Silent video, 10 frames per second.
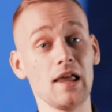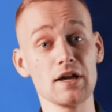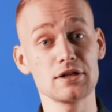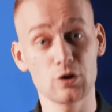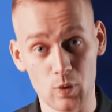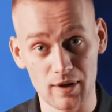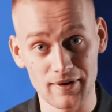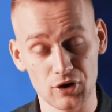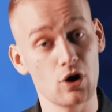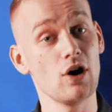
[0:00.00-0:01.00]
Like when I
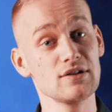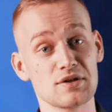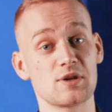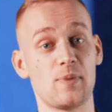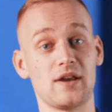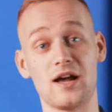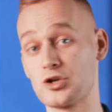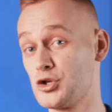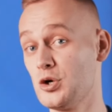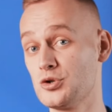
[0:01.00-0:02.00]
made the coin disappear, I
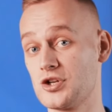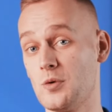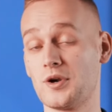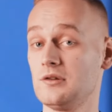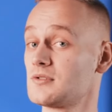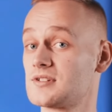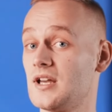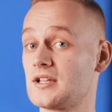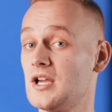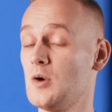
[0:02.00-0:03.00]
showed you what it looks
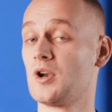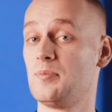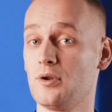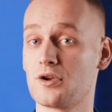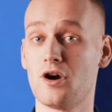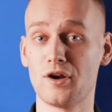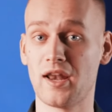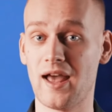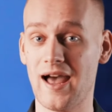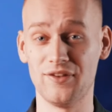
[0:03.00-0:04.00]
like when I put the coin
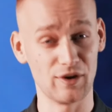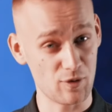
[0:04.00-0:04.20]
in the hand.